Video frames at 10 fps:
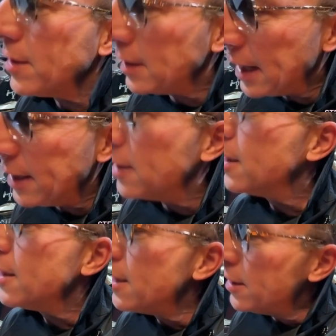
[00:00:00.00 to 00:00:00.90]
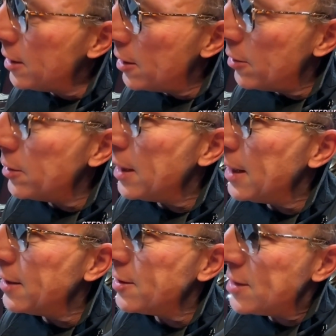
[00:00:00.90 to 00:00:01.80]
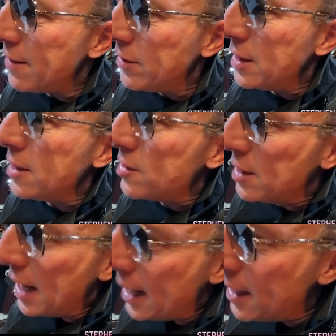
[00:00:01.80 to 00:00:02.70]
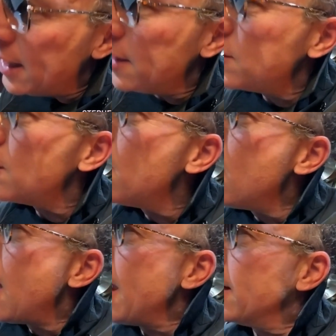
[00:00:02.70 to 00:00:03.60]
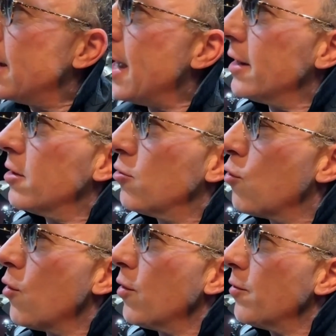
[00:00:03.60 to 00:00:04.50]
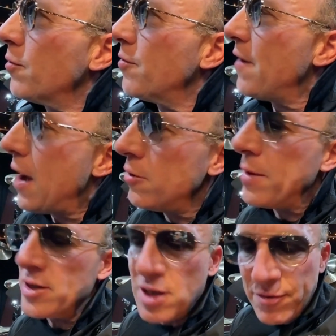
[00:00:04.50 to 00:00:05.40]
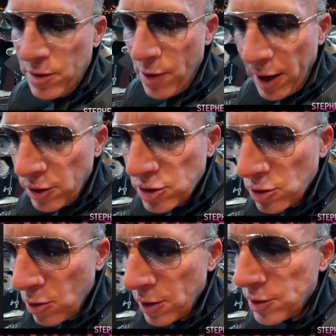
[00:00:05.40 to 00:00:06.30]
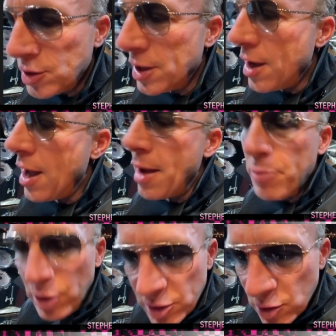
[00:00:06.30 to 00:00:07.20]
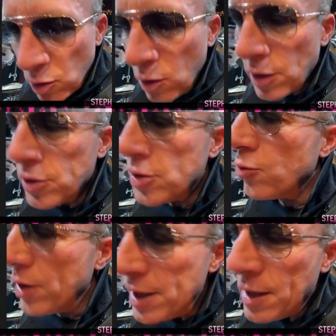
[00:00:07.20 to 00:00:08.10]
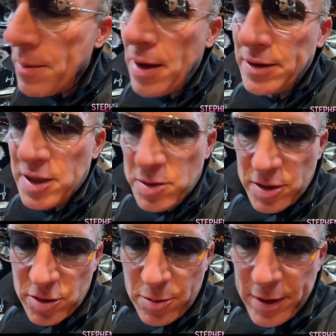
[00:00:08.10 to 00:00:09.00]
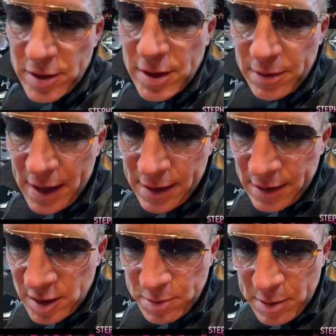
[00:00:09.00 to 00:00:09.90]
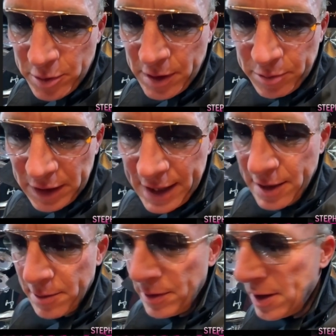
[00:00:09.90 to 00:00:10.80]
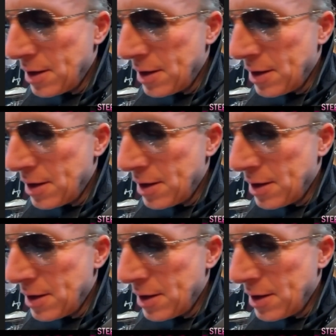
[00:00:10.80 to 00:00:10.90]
the late, 70s and 80s, found myself at record stores, bookstores, reading about these instruments and these people that played them.